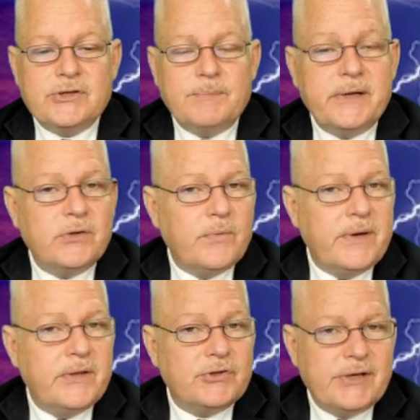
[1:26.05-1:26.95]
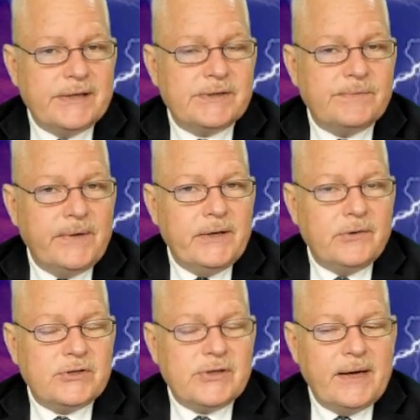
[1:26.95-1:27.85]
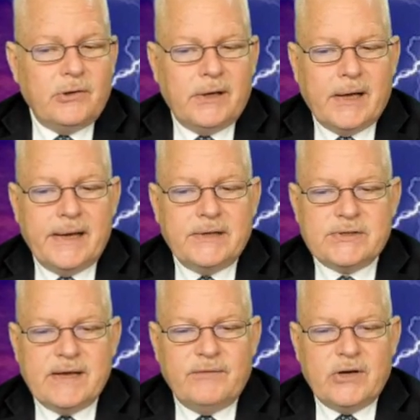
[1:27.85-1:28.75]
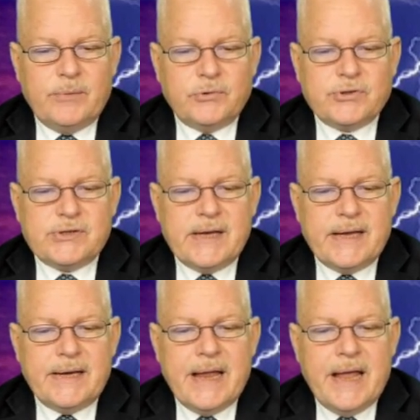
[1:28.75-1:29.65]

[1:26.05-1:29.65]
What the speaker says: And by the way, the chance of rain on Saturday night, 70%.